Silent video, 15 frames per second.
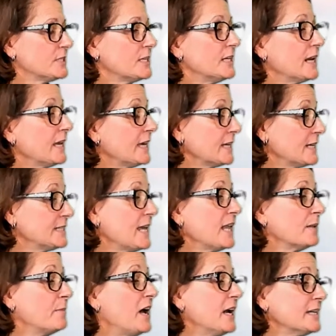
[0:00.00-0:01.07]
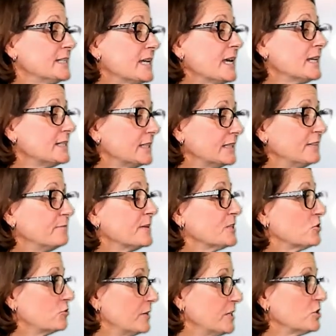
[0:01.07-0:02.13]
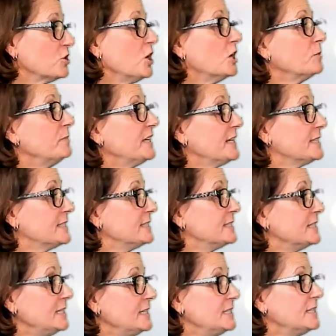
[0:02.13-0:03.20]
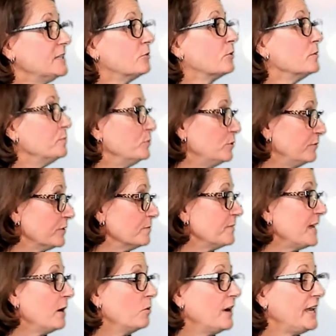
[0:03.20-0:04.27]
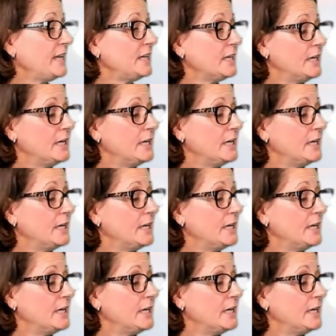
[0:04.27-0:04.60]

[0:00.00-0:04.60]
and I tell them I tend to leave my strings long because it's easy to remove them that way.